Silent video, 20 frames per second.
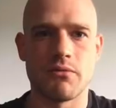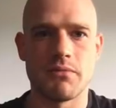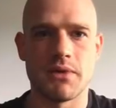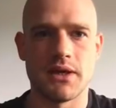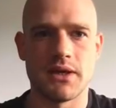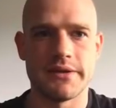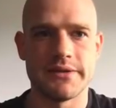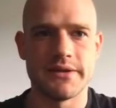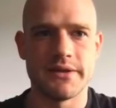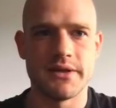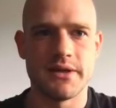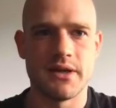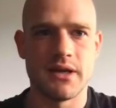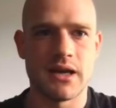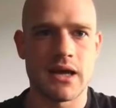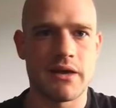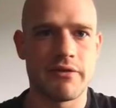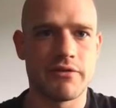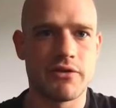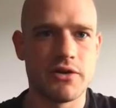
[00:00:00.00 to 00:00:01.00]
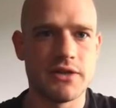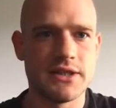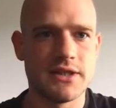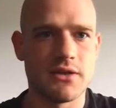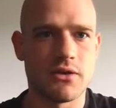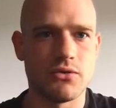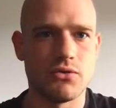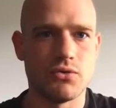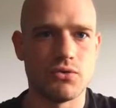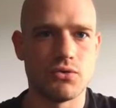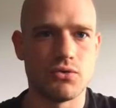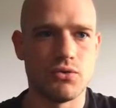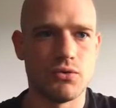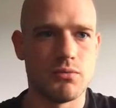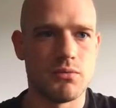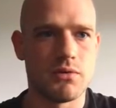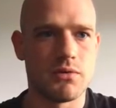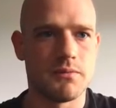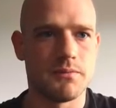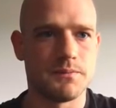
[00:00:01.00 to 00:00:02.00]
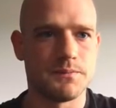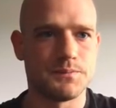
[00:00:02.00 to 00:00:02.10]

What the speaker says: be live coding on YouTube,